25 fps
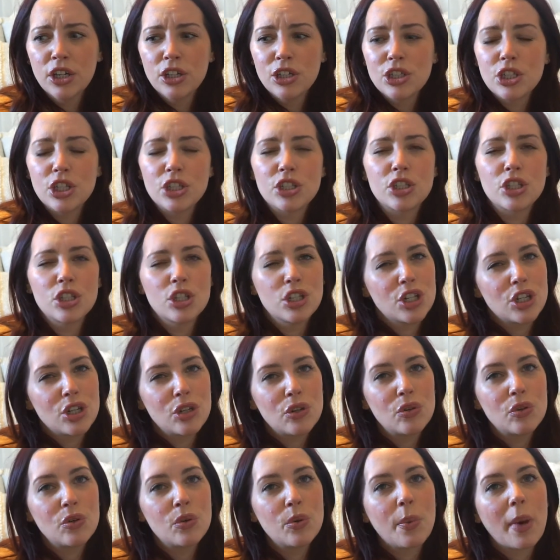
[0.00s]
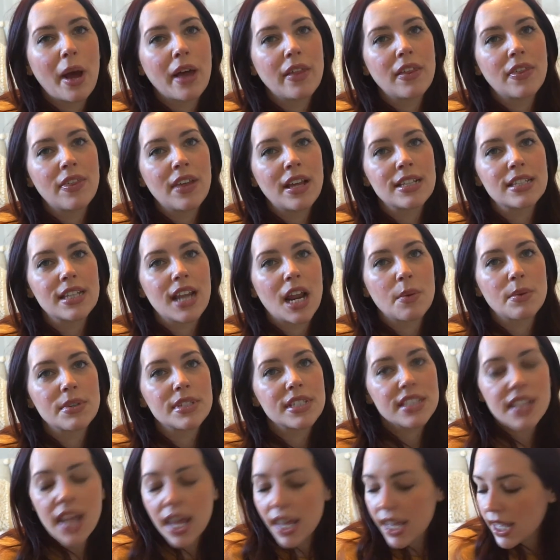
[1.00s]
just knew by the things that I was
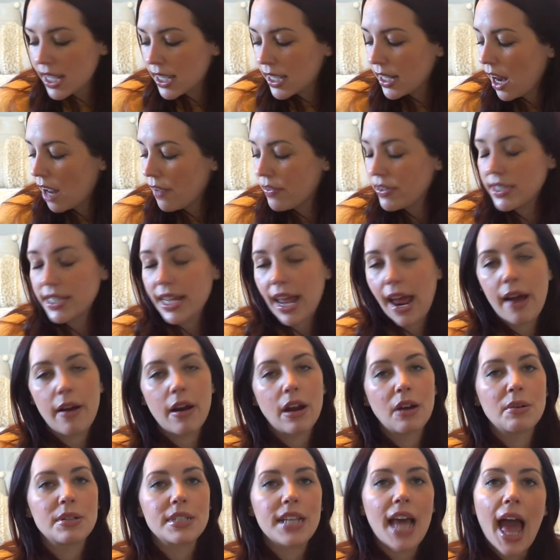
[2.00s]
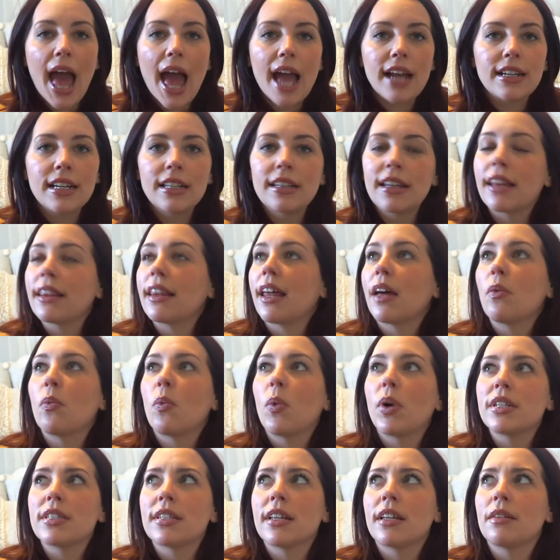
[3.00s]
saying and obviously how I was acting that
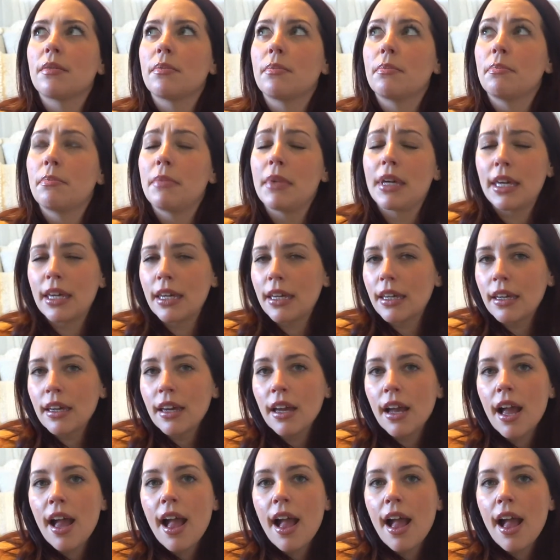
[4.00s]
wasn't me.